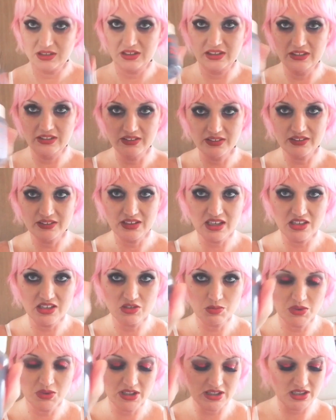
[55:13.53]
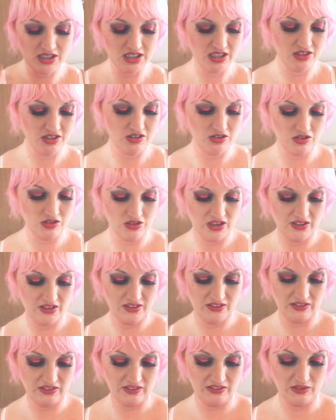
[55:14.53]
Nye's stage blood here, and
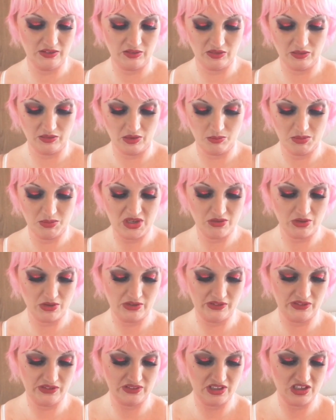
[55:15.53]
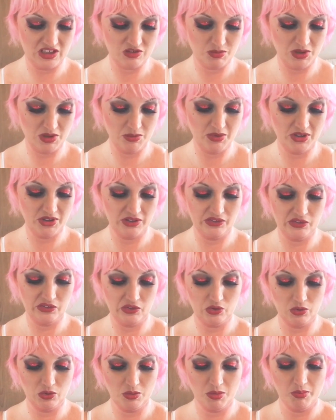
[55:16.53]
this is Miron's stage blood, but it's
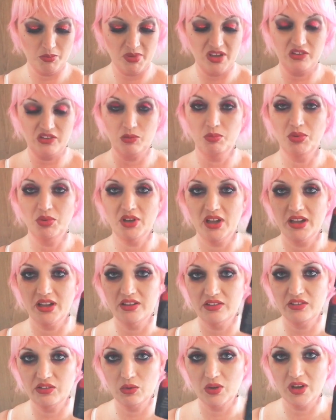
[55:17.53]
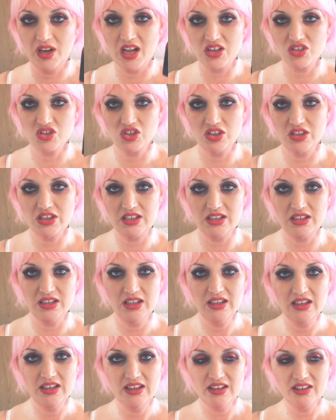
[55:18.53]
syrup-based blood, so it actually
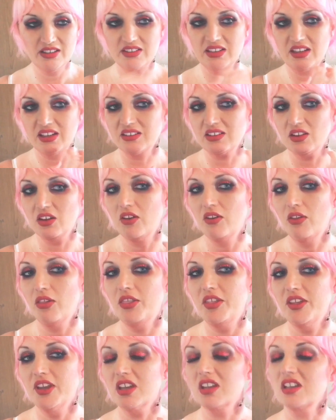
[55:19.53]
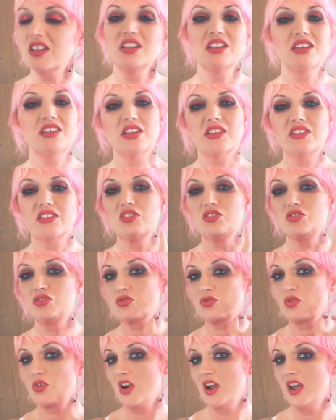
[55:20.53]
stays on thick. It doesn't
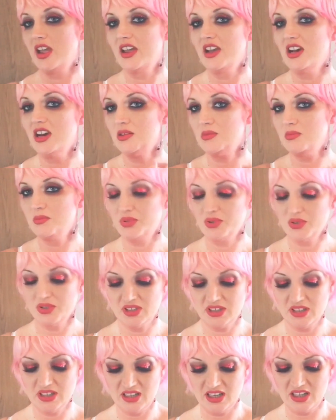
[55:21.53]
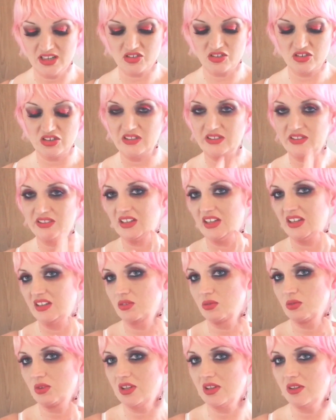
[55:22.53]
dry up. It actually
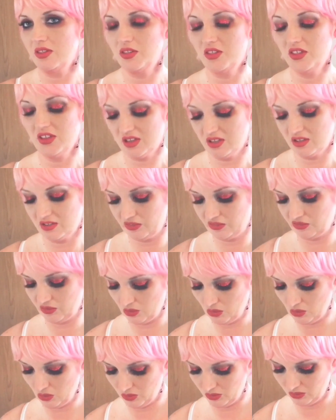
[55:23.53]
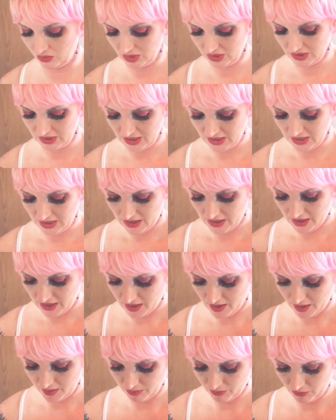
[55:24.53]
stays really thick, so
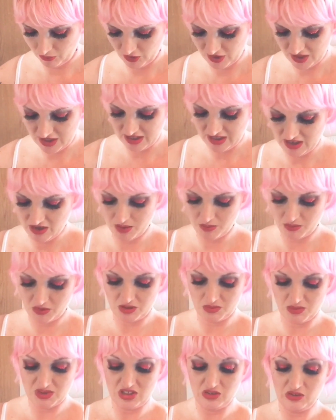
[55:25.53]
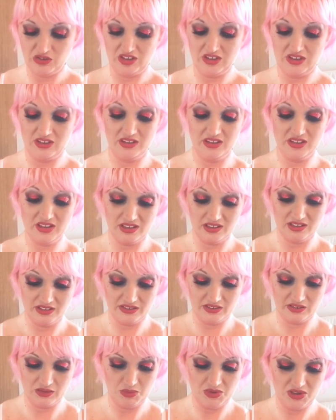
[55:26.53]
Right now I'm going to be using
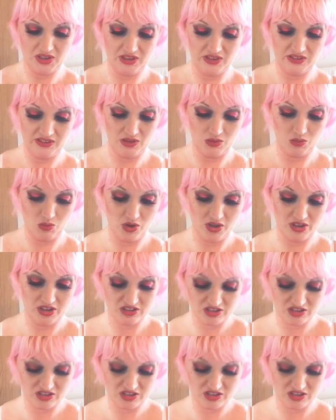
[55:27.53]
this because I want